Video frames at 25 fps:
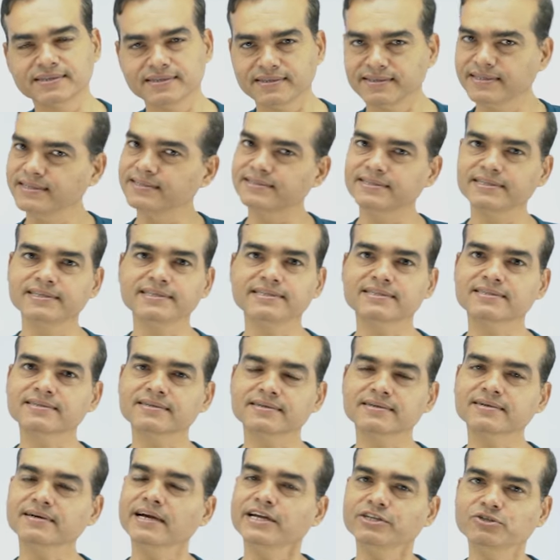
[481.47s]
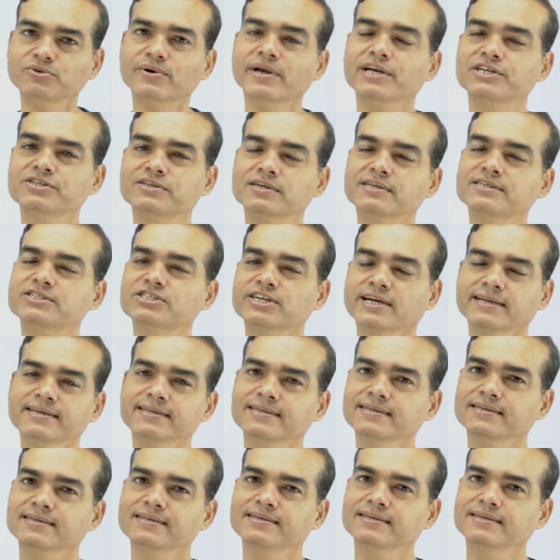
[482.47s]
This is an educational
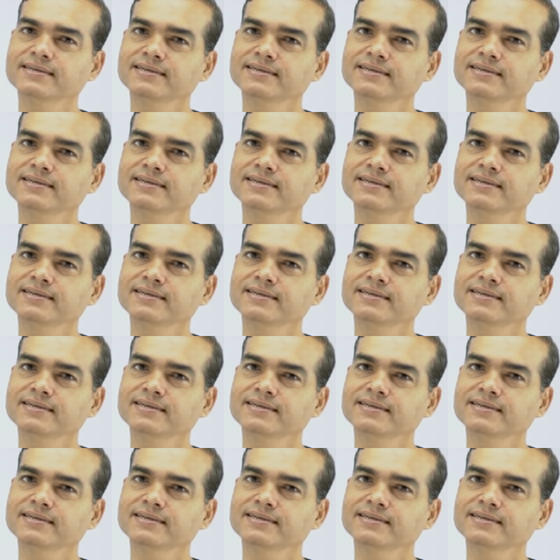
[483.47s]
channel.